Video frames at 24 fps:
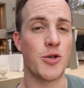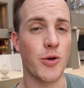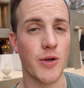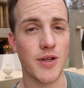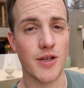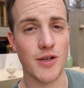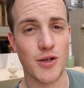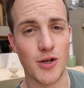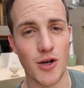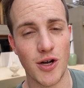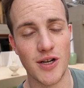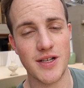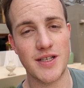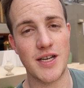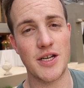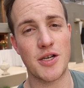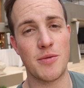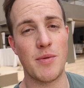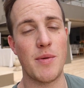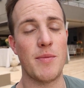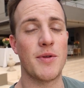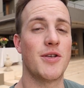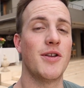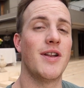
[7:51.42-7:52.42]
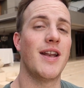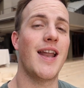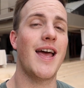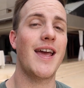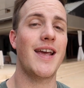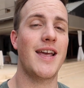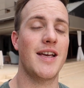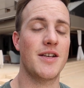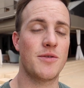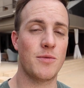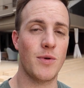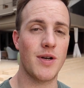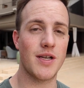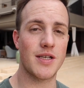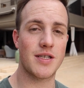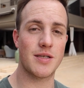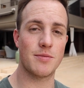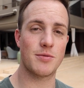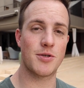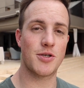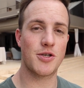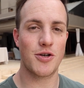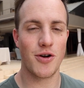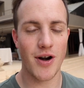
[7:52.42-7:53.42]
enjoyed this content, remember to like as well as
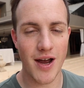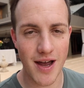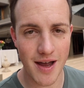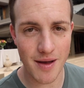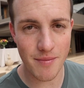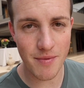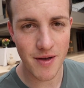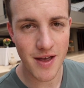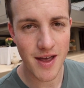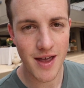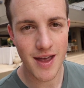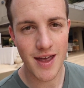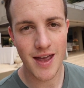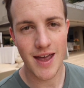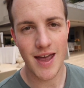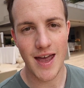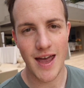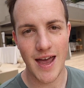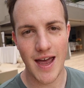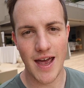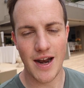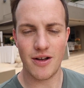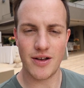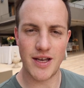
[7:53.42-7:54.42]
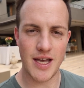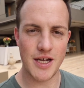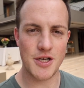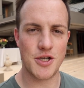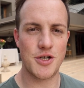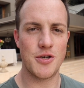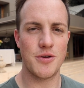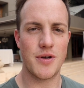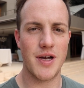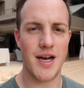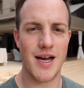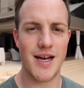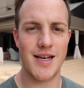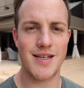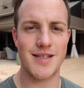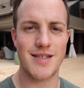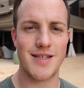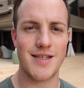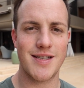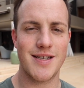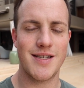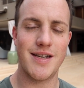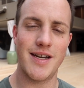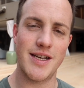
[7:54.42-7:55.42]
subscribe, and I'll catch you
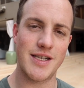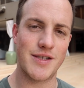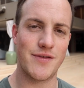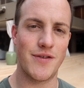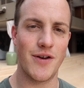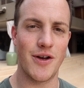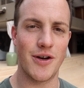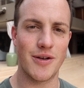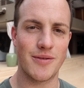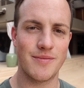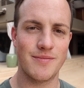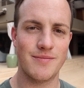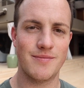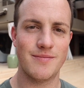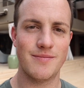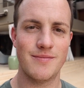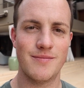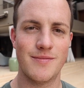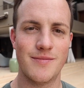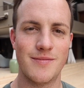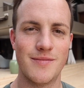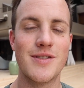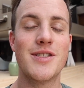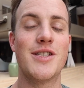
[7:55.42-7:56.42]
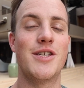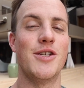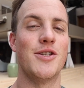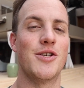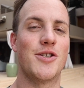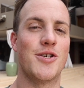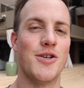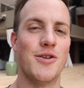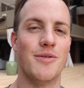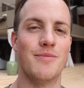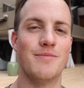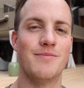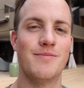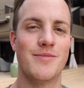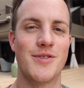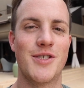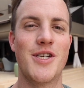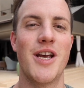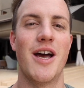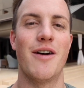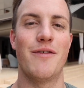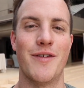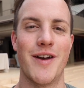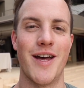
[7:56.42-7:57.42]
guys in the next vlog. See you soon.
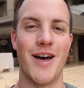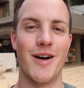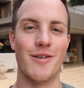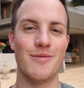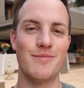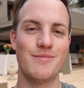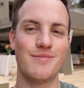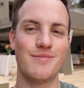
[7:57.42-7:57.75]
Ciao for now.